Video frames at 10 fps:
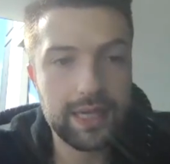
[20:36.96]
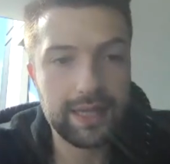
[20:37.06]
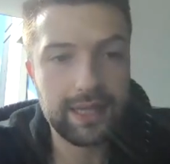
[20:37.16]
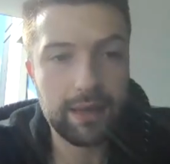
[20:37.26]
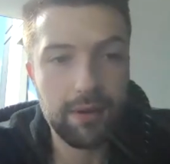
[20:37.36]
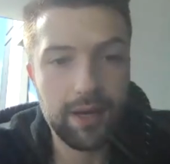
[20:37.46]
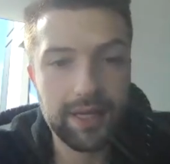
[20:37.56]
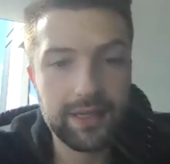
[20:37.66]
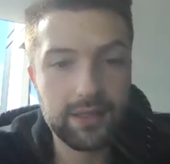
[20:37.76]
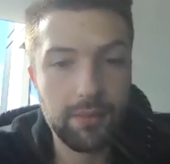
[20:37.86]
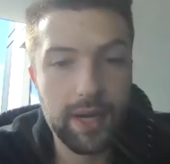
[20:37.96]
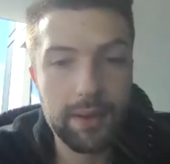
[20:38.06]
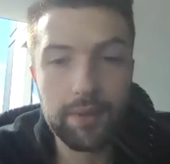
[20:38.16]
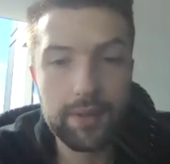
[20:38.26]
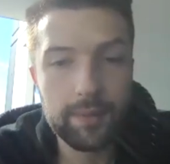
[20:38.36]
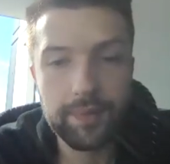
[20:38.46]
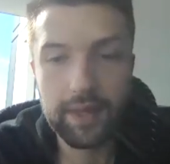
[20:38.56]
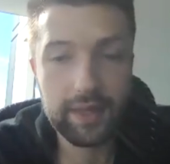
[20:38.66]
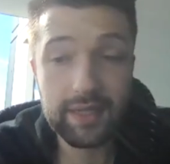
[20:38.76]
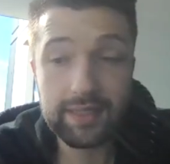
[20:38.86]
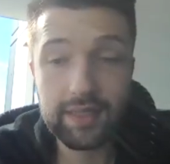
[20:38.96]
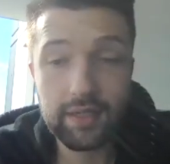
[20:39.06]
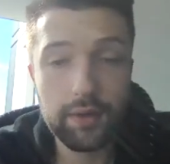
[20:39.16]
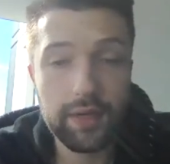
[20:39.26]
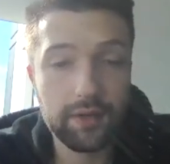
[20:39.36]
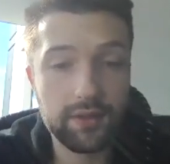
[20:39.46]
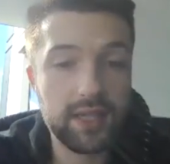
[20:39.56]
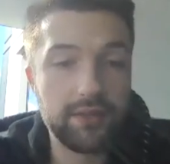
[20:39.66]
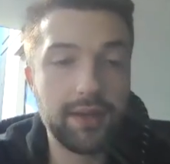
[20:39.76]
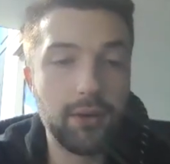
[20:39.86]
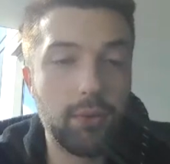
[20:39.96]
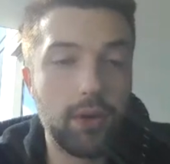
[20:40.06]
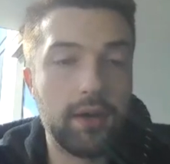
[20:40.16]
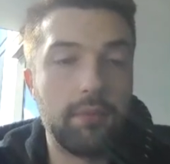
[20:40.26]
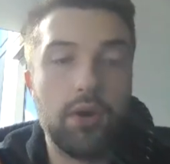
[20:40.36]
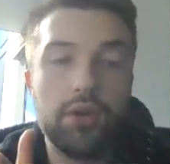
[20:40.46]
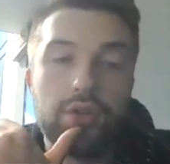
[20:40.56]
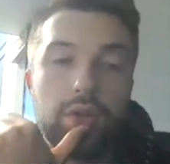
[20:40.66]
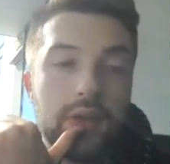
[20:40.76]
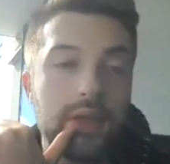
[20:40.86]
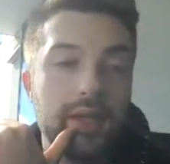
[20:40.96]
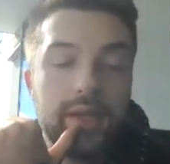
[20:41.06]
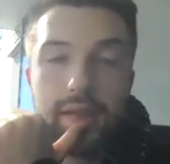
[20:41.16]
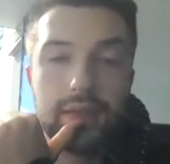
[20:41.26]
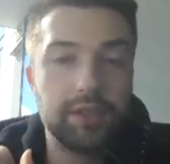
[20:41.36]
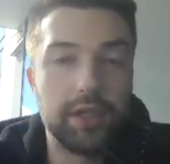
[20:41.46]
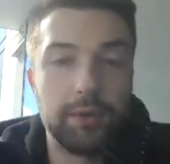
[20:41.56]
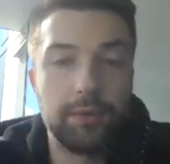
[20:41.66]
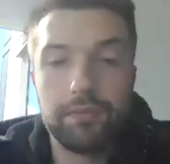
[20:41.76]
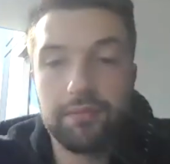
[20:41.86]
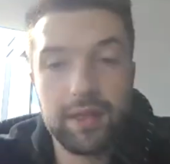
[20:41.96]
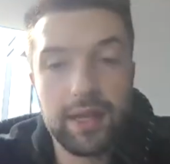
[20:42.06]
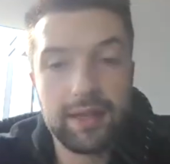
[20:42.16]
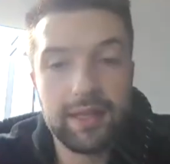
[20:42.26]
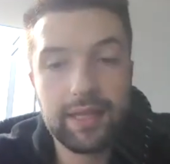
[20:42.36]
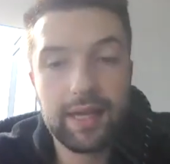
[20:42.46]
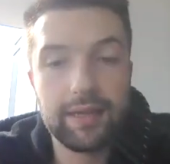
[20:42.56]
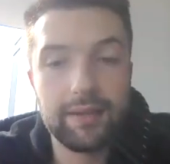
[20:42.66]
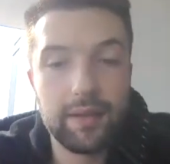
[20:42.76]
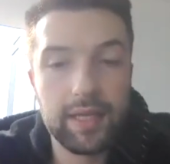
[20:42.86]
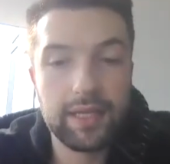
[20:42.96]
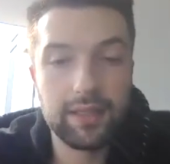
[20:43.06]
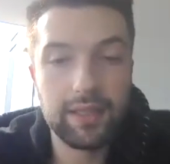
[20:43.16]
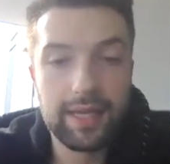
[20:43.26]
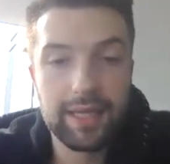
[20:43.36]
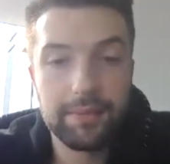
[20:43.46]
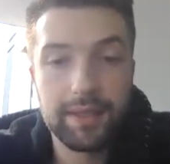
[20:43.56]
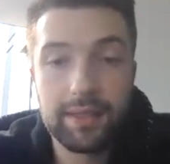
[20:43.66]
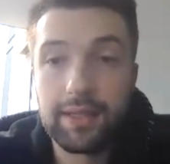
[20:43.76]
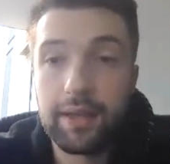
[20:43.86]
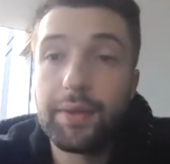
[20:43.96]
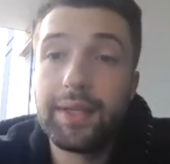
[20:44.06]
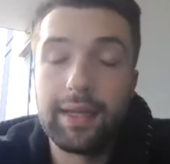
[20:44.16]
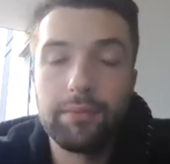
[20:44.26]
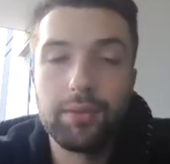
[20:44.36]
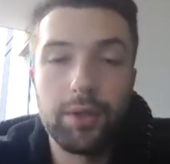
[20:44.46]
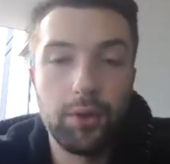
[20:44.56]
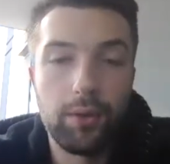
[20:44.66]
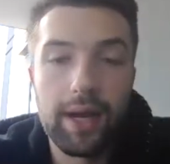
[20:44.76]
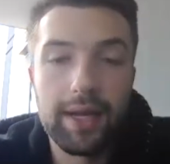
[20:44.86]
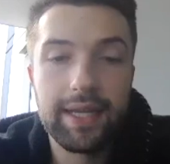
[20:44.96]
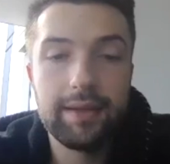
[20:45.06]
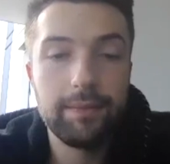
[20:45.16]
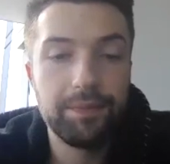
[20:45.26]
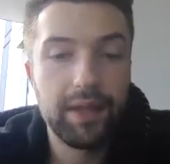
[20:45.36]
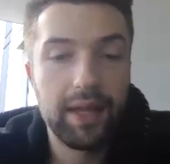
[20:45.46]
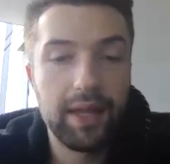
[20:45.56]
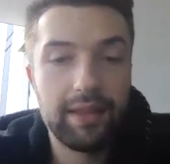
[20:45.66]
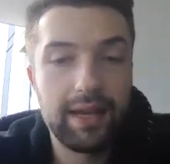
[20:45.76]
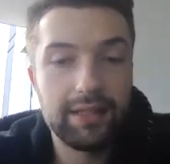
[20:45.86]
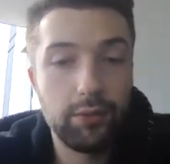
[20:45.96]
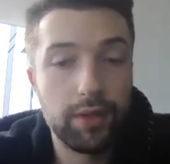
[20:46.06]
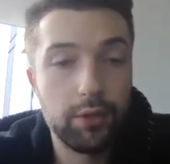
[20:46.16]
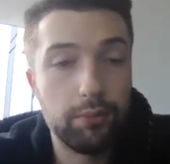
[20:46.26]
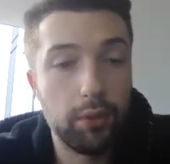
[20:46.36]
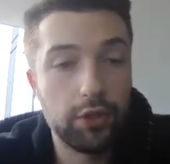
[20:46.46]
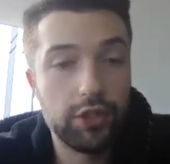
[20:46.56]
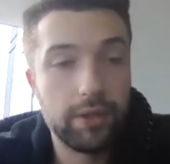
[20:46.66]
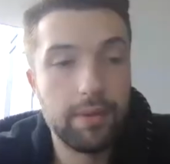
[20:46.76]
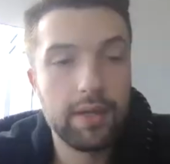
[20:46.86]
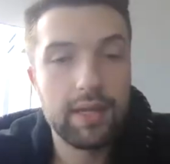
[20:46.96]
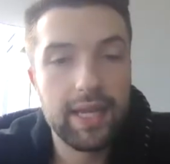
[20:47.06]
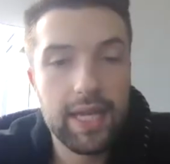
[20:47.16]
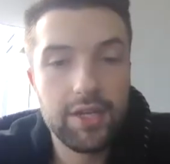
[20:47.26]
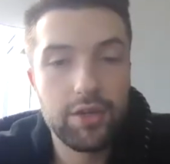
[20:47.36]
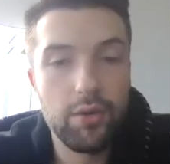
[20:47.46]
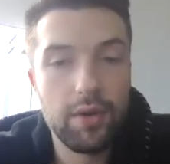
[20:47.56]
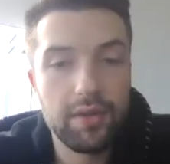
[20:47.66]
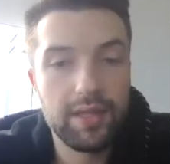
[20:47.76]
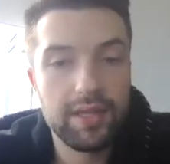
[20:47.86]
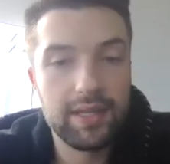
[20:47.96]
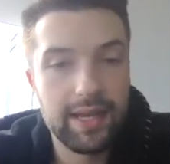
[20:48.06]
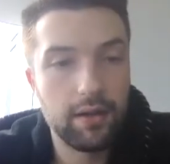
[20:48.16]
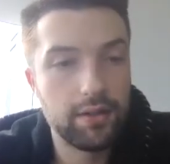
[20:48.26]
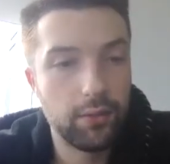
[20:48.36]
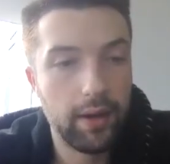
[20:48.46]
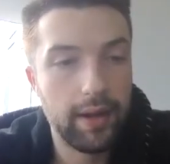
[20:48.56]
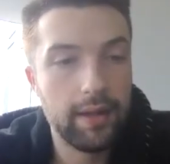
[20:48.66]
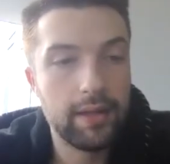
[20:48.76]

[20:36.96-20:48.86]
I think that might get some hype. And he's going to go here. Stephen Gilmore out of Marshall. So yeah, I think that his last name is going to definitely get him some notoriety, and that is going to push him into this territory.